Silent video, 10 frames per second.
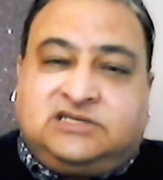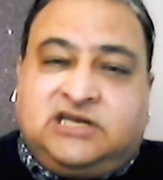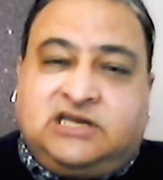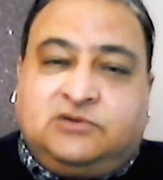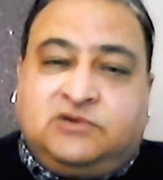
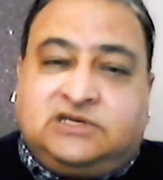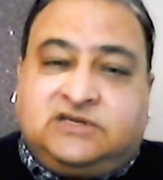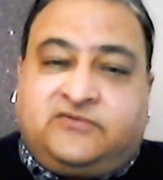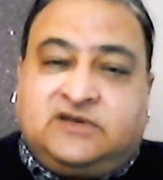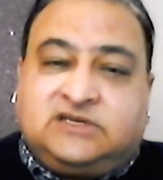genuine
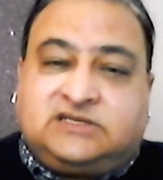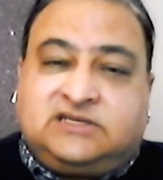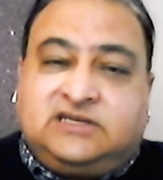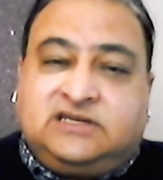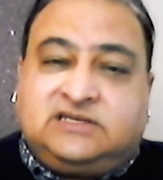difference,
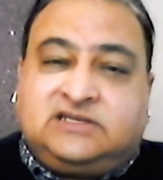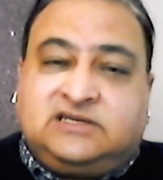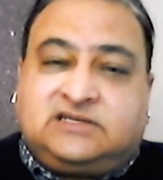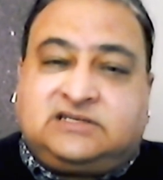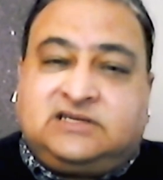is
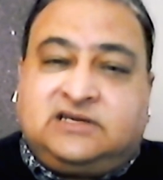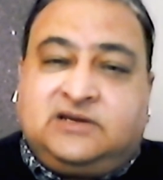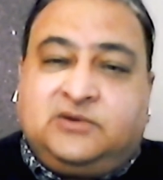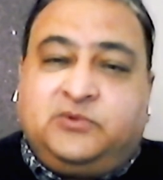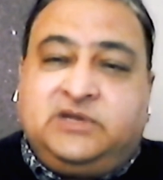that
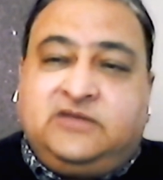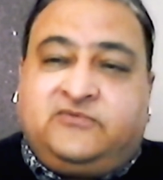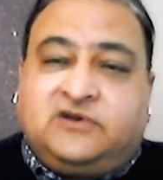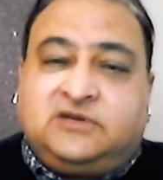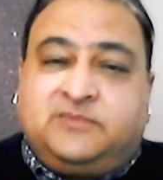we
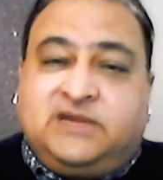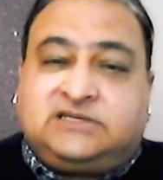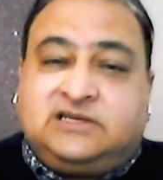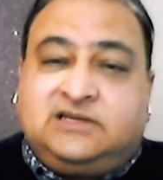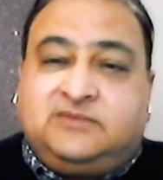
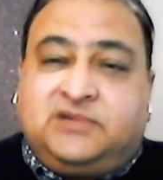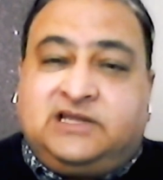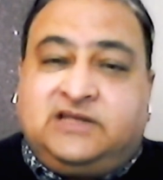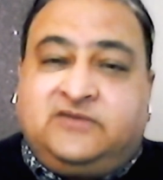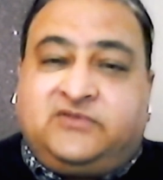fundamentally
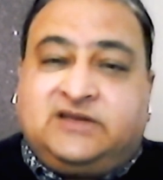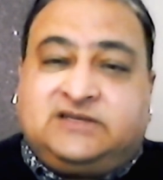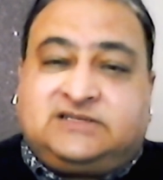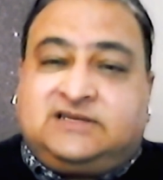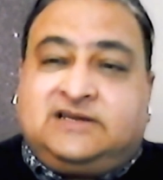believe
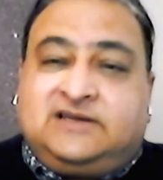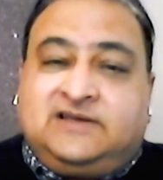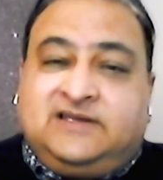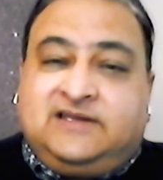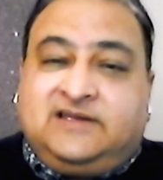that
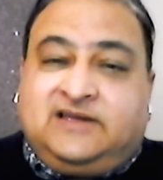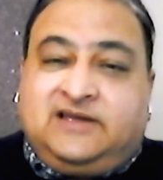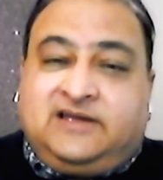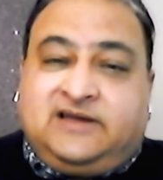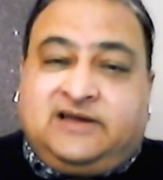
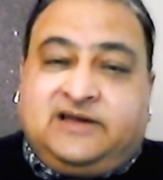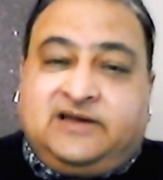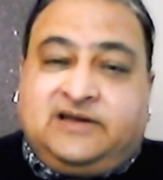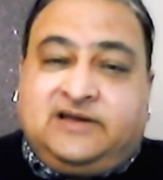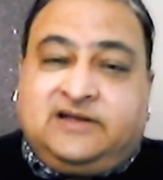
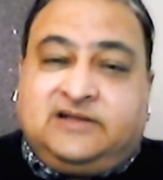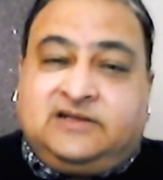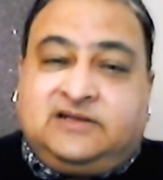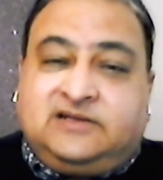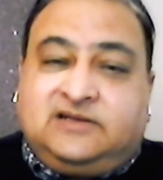
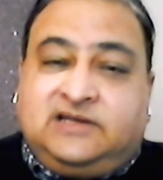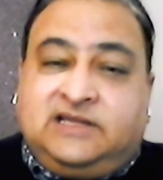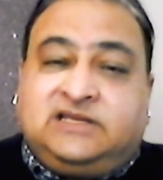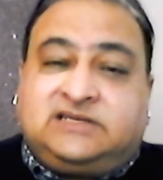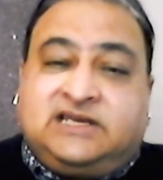
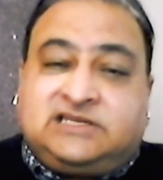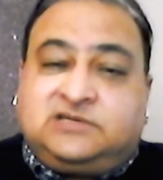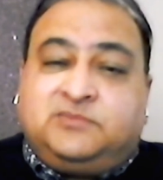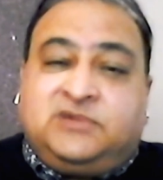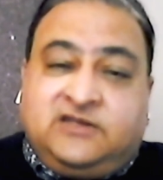in the
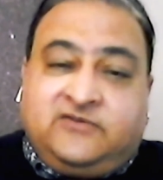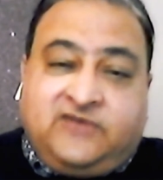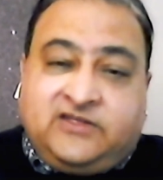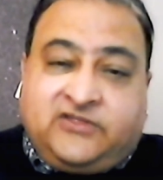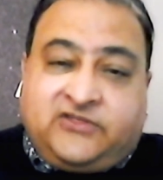testimony of
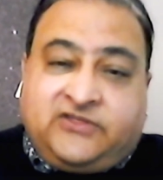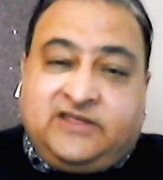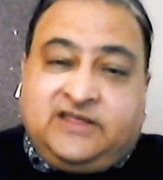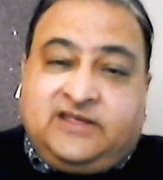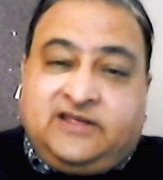faith,
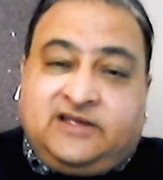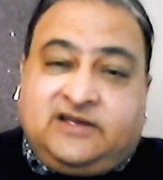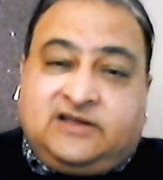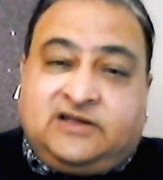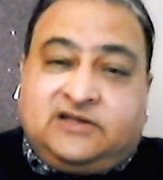
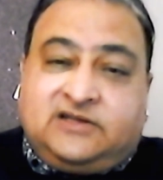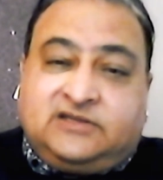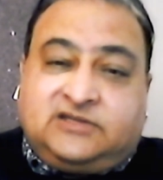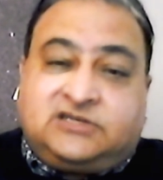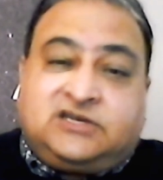
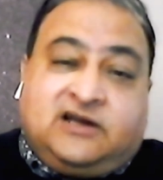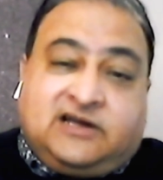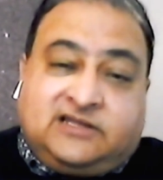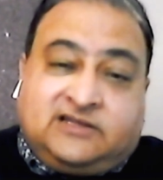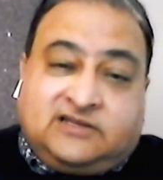the
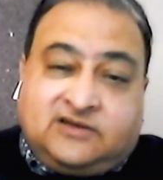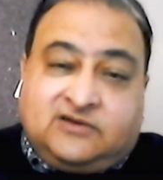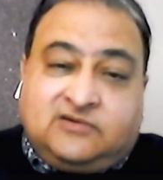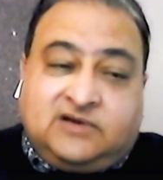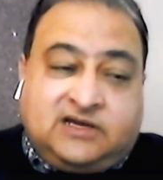Shahada,
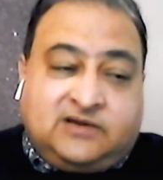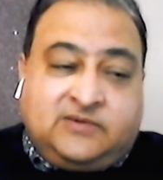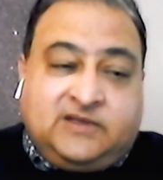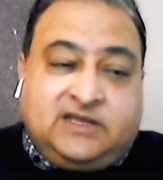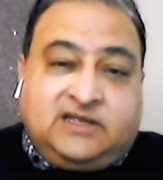
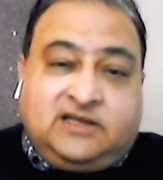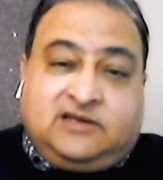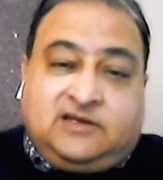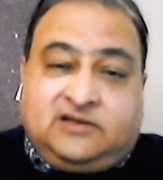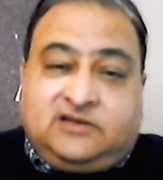
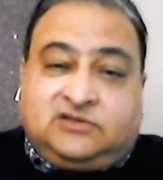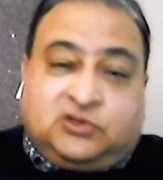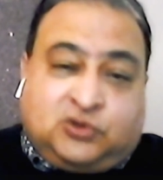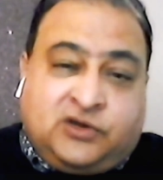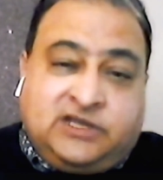
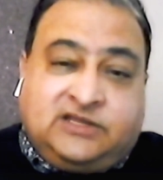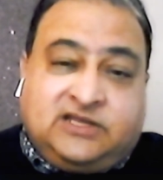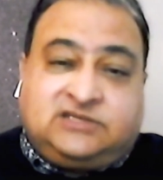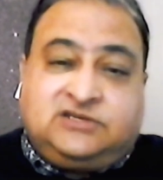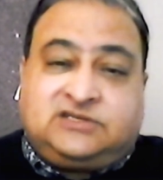the Tawheed,
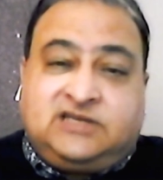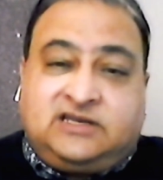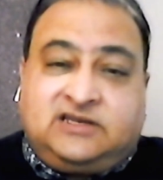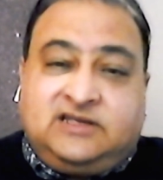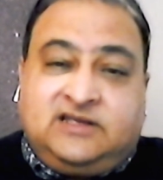as you
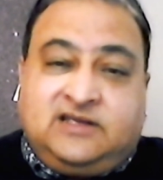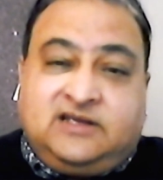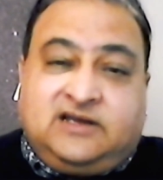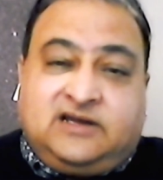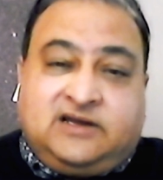said,
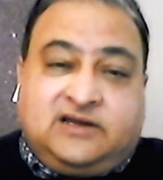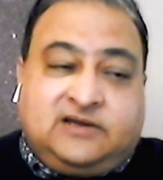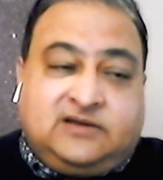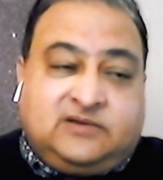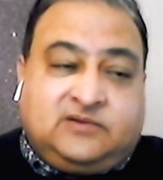
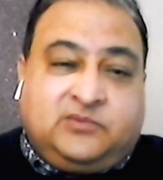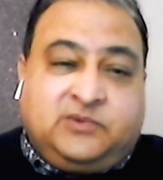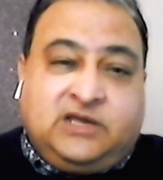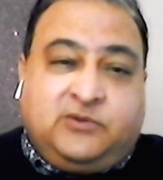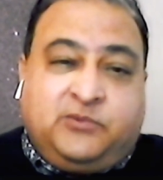
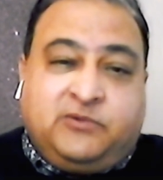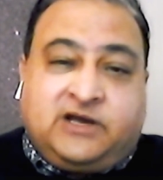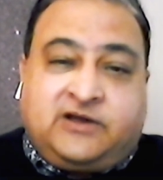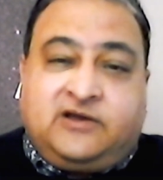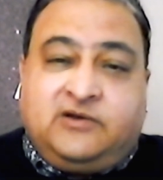we
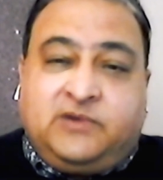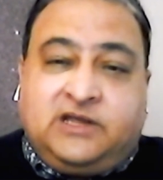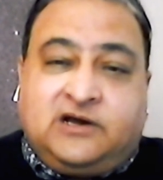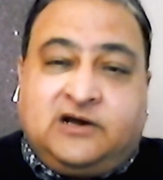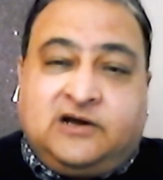
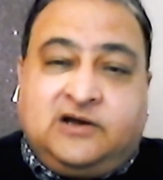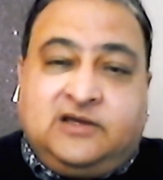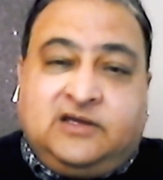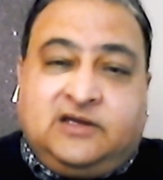are